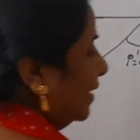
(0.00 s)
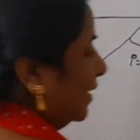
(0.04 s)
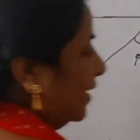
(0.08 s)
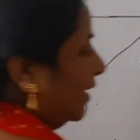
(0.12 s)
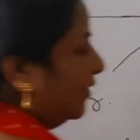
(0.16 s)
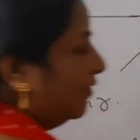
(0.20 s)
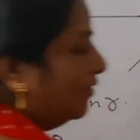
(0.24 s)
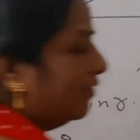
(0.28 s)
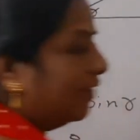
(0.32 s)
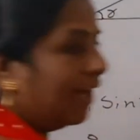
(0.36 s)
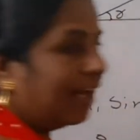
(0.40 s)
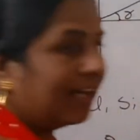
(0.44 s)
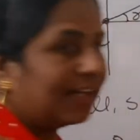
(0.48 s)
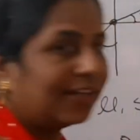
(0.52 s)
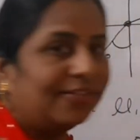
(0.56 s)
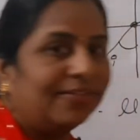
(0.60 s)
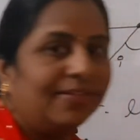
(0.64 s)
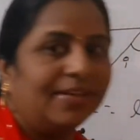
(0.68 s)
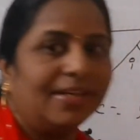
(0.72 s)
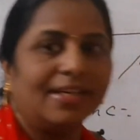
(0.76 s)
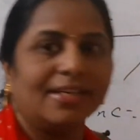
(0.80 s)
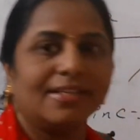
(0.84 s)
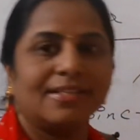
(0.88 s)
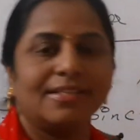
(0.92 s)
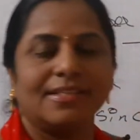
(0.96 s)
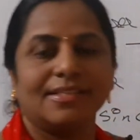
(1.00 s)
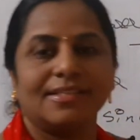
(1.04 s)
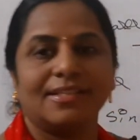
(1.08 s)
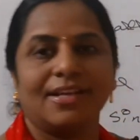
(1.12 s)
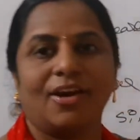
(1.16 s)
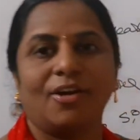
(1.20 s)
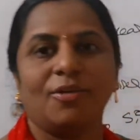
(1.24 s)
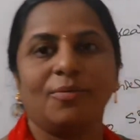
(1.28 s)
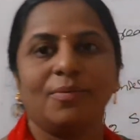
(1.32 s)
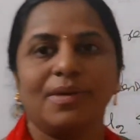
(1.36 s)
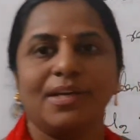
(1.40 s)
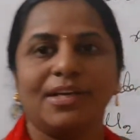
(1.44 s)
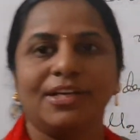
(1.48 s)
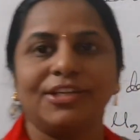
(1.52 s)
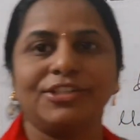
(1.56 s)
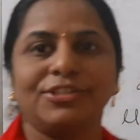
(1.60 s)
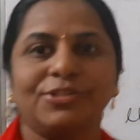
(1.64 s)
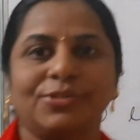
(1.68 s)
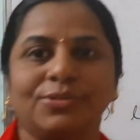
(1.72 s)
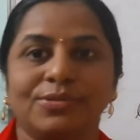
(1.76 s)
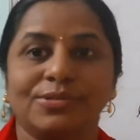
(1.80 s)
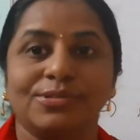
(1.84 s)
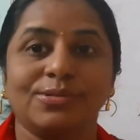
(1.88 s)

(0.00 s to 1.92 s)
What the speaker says: Refractive index is how much? 2.